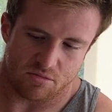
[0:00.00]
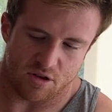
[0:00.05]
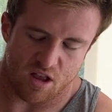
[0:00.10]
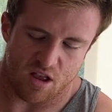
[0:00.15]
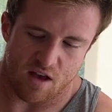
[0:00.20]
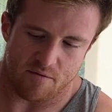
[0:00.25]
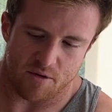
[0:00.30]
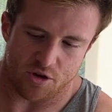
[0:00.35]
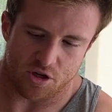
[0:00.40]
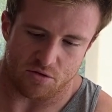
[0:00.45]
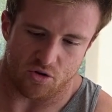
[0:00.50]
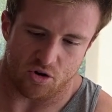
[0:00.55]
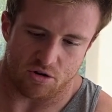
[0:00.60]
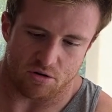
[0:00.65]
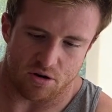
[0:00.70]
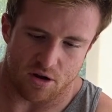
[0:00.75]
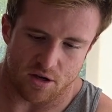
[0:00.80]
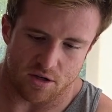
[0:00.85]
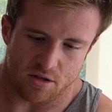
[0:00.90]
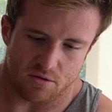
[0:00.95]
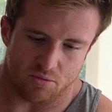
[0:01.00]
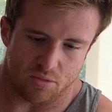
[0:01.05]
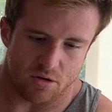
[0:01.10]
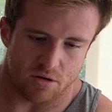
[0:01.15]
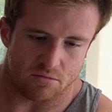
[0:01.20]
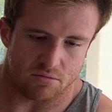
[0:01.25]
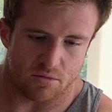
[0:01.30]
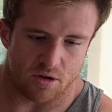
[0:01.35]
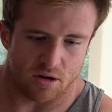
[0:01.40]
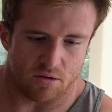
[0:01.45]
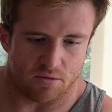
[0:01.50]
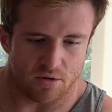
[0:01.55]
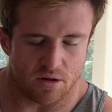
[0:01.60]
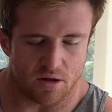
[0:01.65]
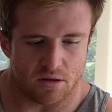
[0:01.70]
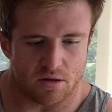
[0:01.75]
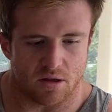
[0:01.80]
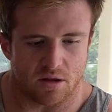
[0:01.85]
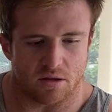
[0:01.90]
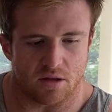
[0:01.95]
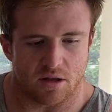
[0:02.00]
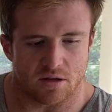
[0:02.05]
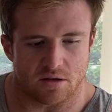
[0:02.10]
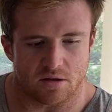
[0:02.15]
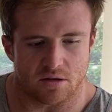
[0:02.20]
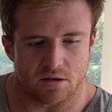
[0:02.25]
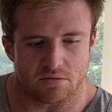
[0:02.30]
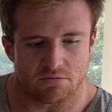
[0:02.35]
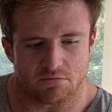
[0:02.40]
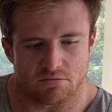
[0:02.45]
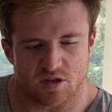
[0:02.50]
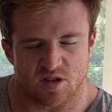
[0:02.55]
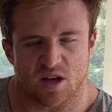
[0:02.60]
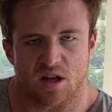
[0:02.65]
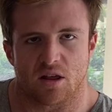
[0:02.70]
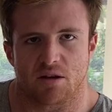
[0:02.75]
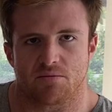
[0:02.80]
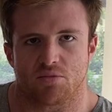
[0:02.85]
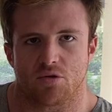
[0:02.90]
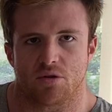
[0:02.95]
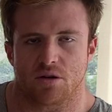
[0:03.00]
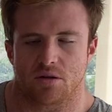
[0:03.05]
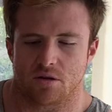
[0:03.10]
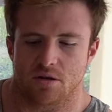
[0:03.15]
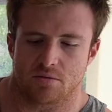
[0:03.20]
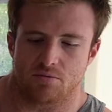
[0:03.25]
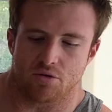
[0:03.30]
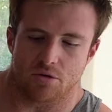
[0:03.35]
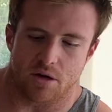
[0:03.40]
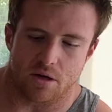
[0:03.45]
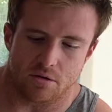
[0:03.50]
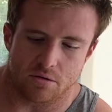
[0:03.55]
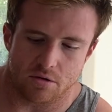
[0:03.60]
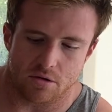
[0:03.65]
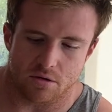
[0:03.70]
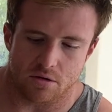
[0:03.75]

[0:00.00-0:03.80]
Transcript: Not that much of a crust, but I don't really think that's the selling point of this bread.